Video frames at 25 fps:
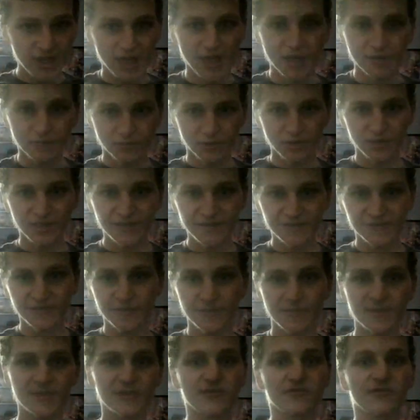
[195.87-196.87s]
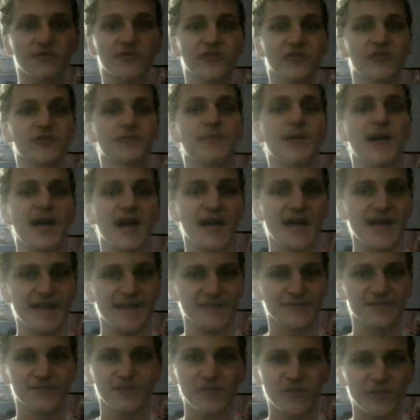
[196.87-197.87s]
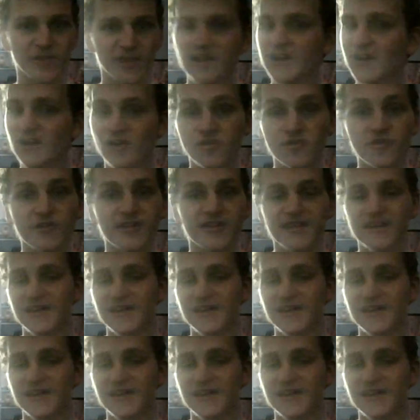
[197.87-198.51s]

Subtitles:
and release them into a spot so they don't